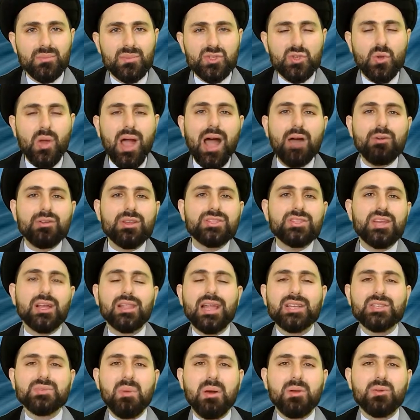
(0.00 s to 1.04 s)
So how does
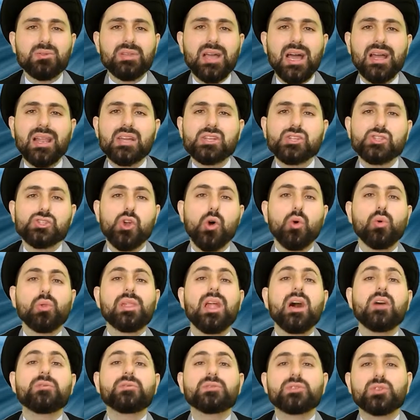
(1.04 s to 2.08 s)
Allah subhanahu wa ta'ala show
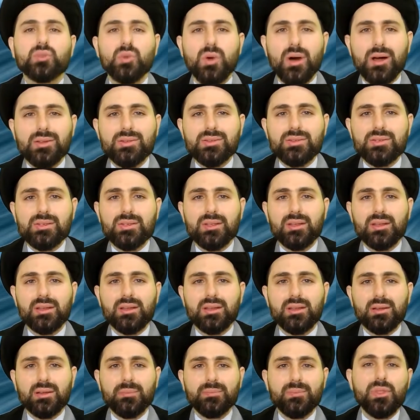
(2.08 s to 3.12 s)
love to us?
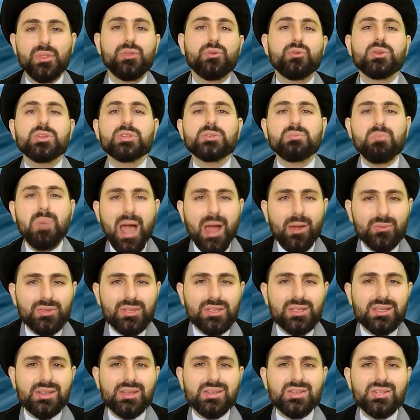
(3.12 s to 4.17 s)
Through his
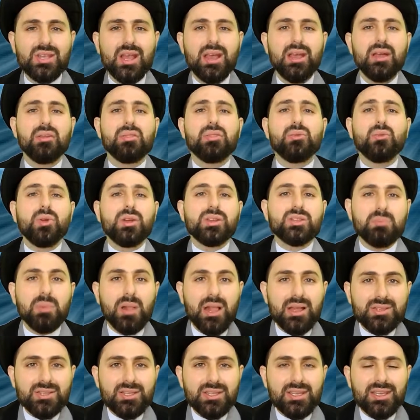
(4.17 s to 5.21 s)
bounties, through his
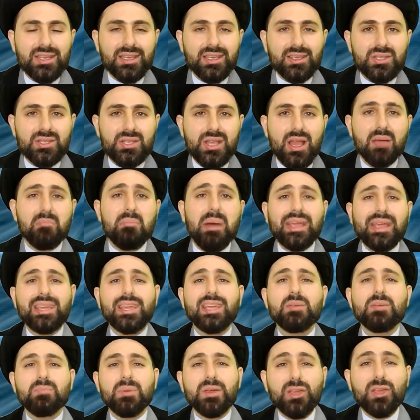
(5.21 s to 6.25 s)
blessings, by
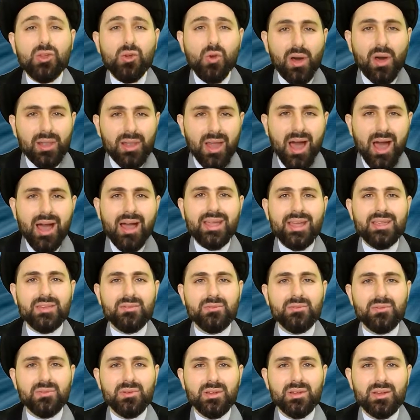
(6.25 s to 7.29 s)
keeping you
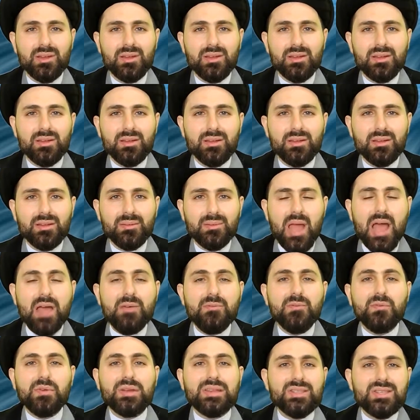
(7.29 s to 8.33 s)
alive,
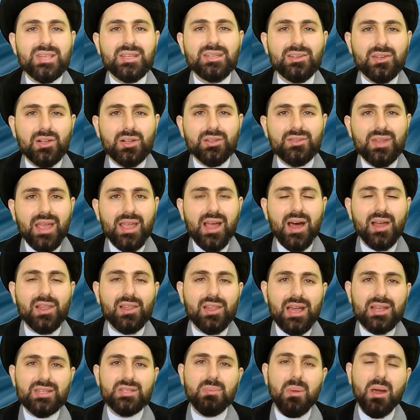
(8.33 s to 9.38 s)
Every single day,
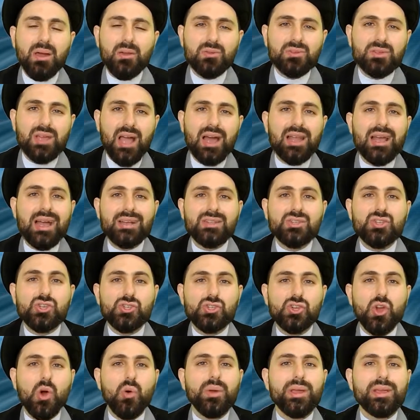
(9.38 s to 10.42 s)
Allah subhanahu wa ta'ala is
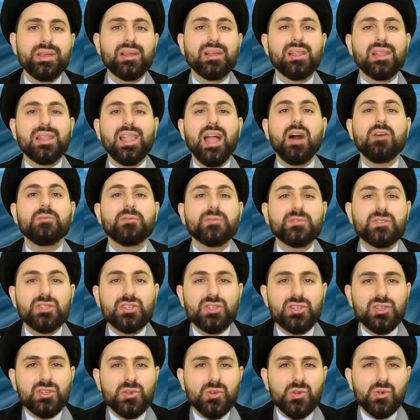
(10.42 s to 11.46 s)
showing love
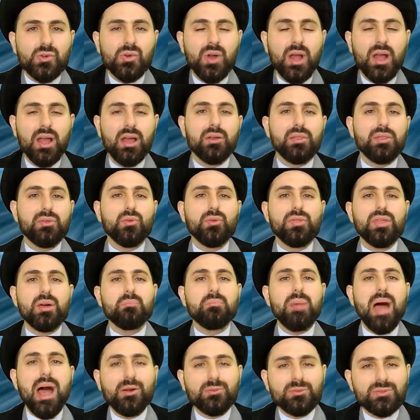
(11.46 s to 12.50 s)
to you through the
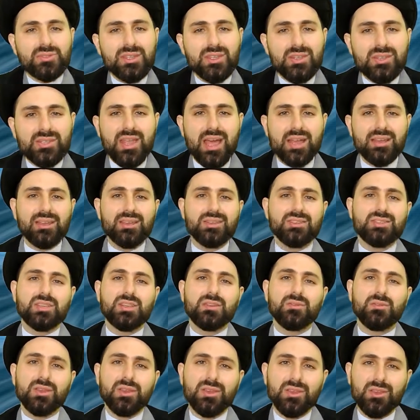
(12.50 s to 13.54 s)
bounties that He's
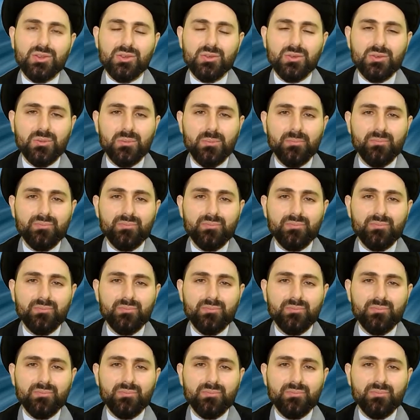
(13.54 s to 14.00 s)
giving you.